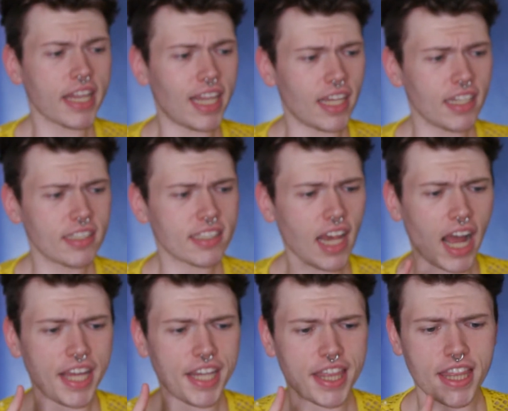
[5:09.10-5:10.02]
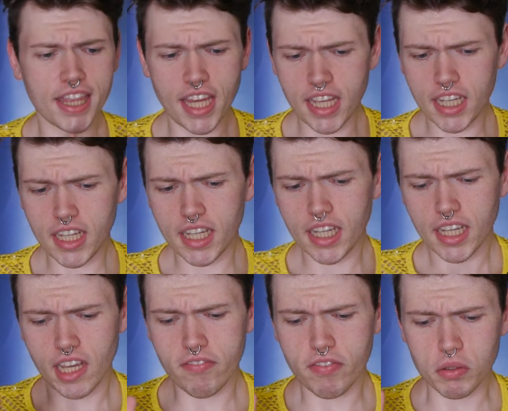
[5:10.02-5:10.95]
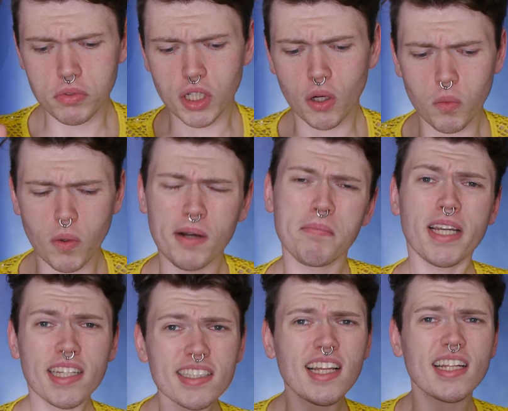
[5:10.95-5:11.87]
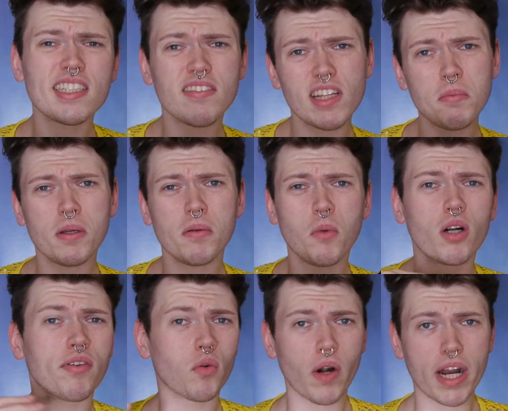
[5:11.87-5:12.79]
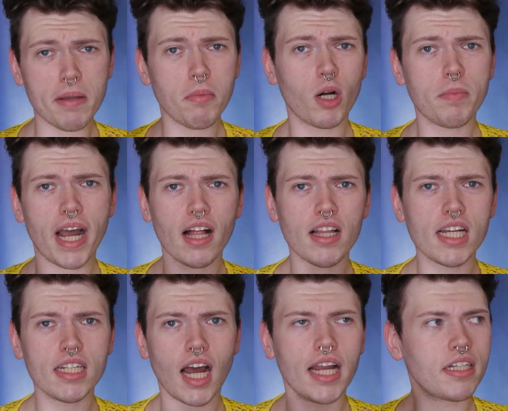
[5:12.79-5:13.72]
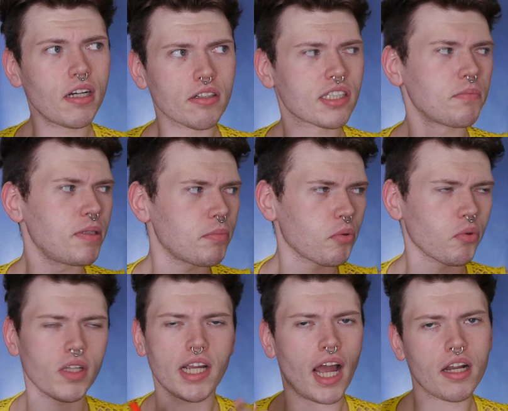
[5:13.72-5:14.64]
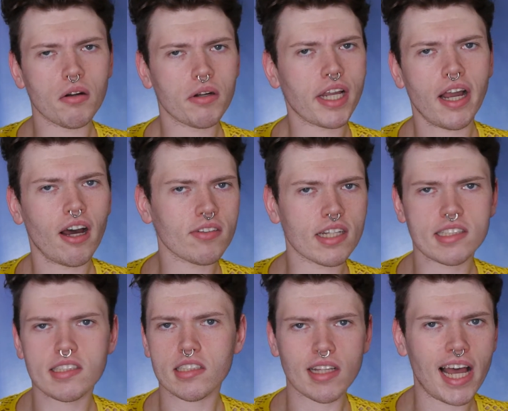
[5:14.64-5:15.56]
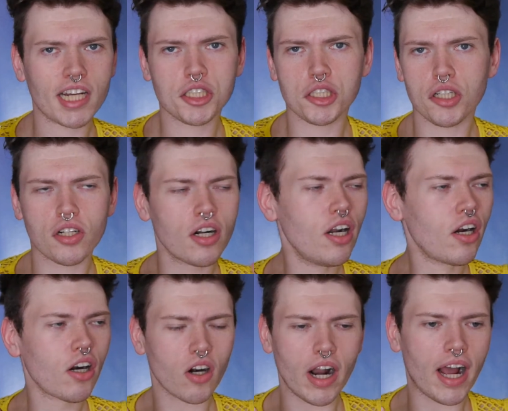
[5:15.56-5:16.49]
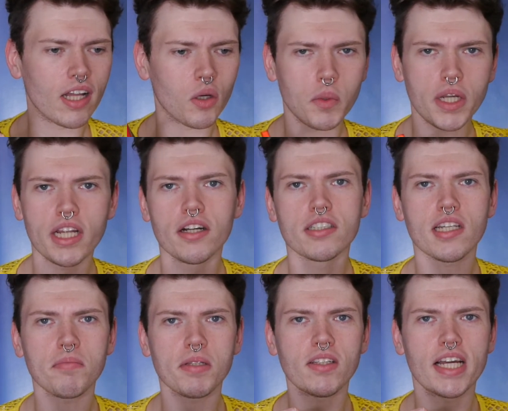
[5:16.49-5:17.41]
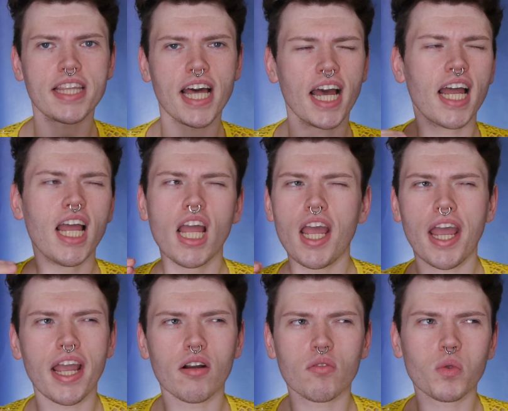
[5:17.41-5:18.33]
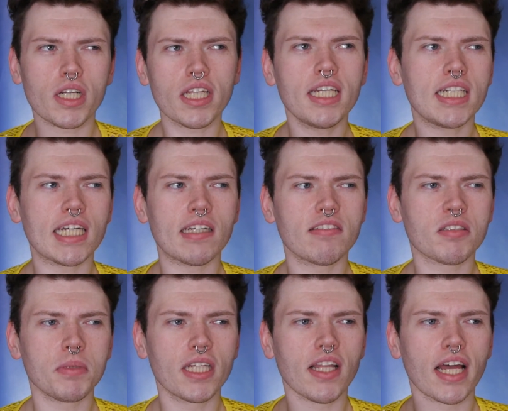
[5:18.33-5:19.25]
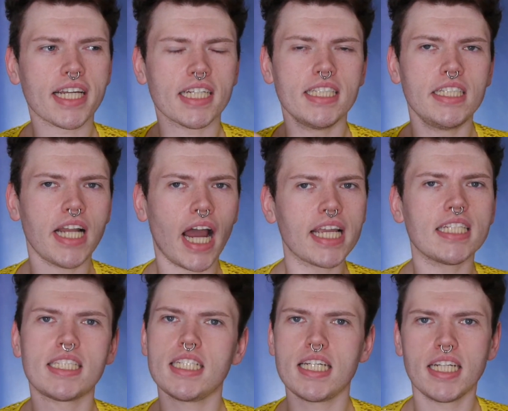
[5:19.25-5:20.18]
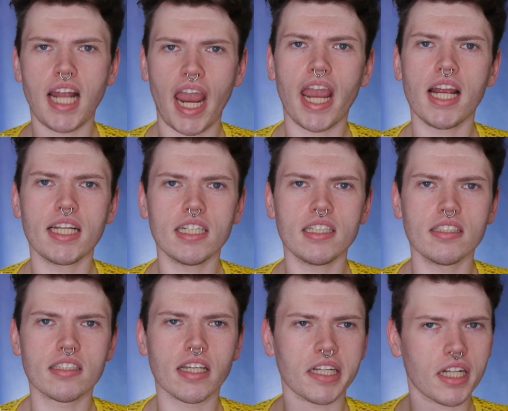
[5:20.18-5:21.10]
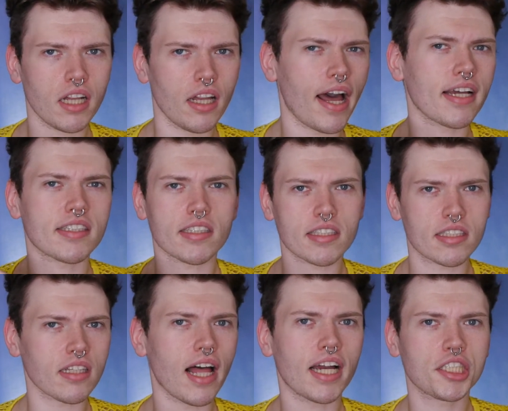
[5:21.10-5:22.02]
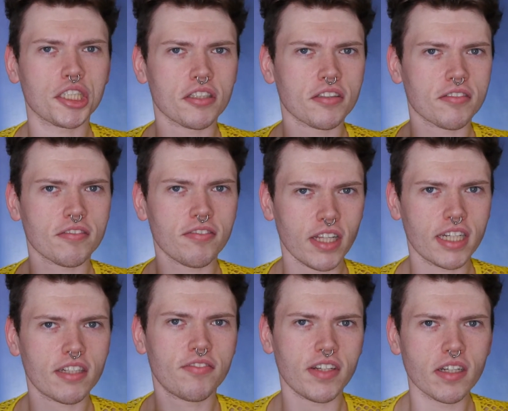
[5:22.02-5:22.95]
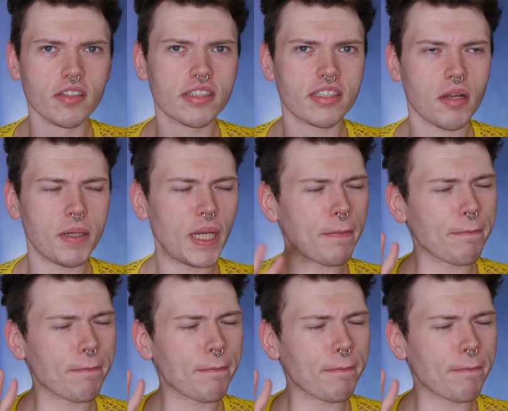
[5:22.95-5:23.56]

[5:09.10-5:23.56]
this. I think if you don't want, because that's a little bit more of a rainbow palette, I know some people were like, I don't get how that's slasher or Halloween or something like that. It really gives me like 1980s, like classic slasher flick feels to me.